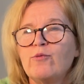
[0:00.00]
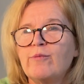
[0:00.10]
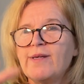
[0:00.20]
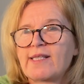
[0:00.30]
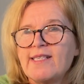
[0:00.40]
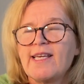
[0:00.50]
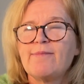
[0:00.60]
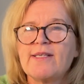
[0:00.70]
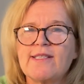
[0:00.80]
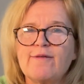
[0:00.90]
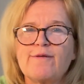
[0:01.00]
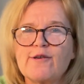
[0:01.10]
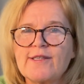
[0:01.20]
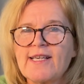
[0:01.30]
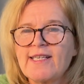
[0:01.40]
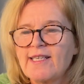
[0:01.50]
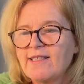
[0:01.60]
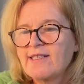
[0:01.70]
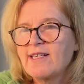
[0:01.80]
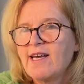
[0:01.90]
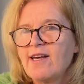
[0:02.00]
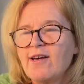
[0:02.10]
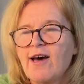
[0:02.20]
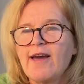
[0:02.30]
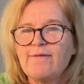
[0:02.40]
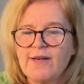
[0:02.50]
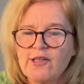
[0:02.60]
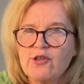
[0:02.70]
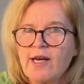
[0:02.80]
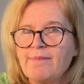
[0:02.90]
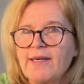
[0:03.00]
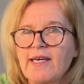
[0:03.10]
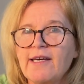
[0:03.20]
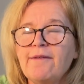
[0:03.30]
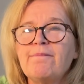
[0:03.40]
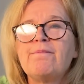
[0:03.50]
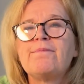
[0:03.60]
will be the same as the first sentence. I finish typing it.